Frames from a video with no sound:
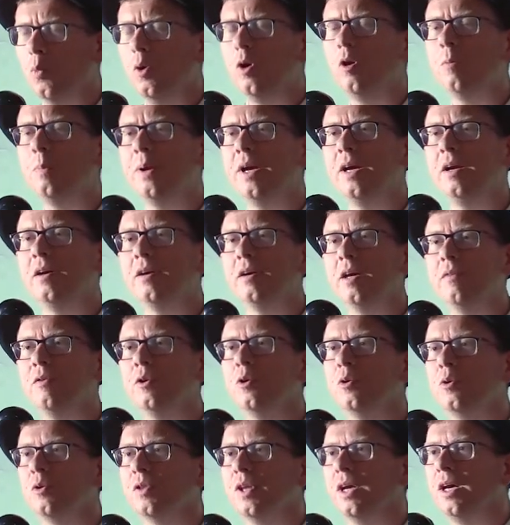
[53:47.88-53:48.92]
We'll be
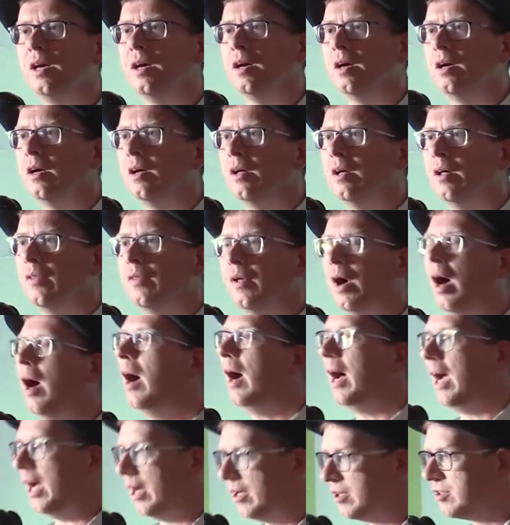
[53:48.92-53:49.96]
giving you the, the
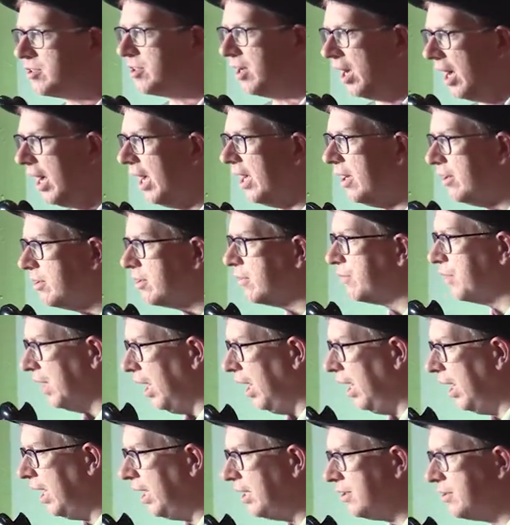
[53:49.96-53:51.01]
higher side of
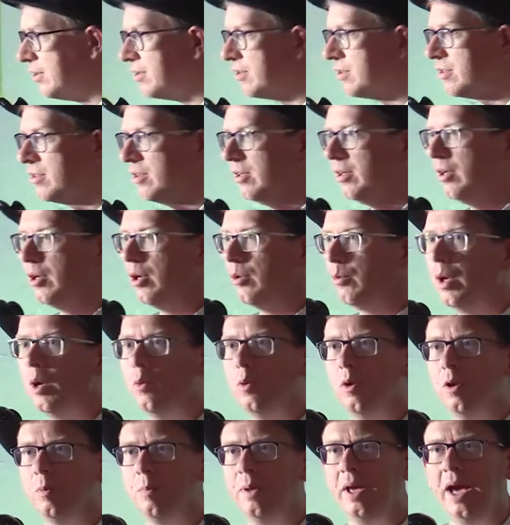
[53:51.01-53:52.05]
the arts. We
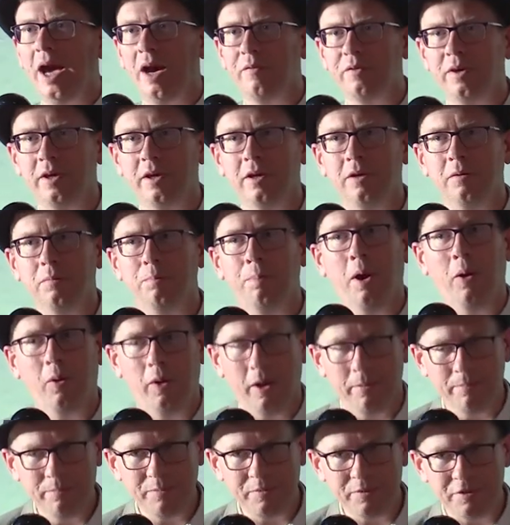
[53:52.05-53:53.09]
will be having
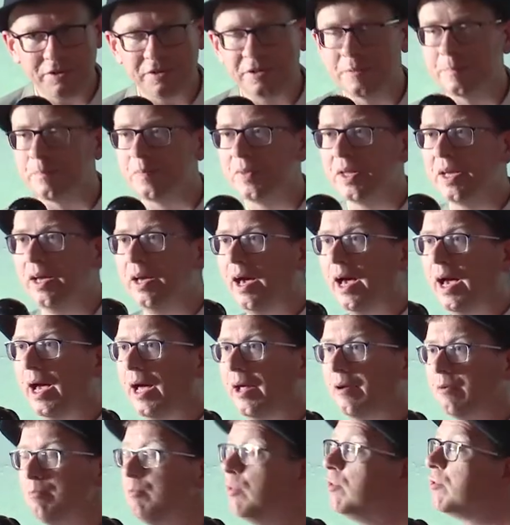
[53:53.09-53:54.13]
poems
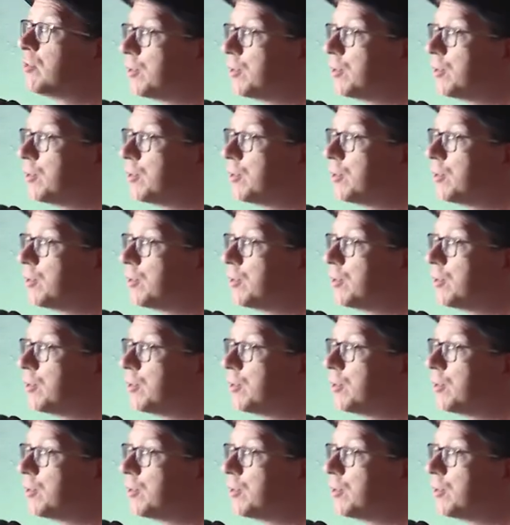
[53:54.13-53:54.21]
and